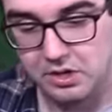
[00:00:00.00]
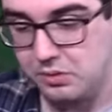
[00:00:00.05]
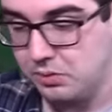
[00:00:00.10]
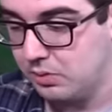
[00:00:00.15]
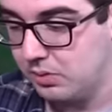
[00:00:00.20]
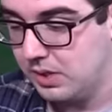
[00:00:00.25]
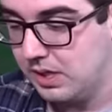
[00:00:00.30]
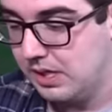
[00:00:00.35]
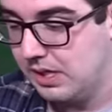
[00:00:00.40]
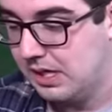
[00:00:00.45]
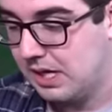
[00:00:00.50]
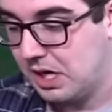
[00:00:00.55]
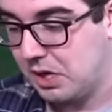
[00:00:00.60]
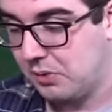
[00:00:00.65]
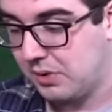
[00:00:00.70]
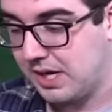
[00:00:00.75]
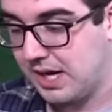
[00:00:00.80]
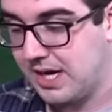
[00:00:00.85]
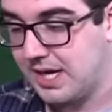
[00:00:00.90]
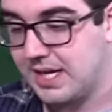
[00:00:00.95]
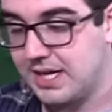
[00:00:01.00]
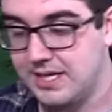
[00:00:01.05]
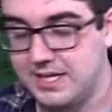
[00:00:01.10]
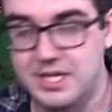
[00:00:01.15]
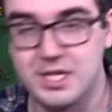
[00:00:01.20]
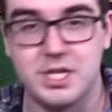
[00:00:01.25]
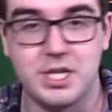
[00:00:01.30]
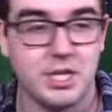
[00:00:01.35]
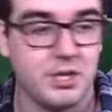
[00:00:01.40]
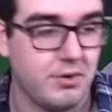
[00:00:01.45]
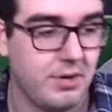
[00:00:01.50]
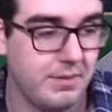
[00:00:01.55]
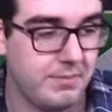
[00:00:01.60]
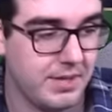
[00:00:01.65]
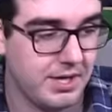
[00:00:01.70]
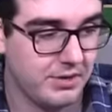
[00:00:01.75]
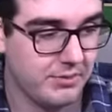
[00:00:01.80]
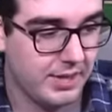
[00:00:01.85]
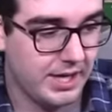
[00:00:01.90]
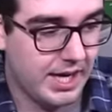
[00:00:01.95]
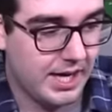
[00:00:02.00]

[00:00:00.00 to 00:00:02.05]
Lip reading: Ooh, I don't know what kind of condition they're in, but here we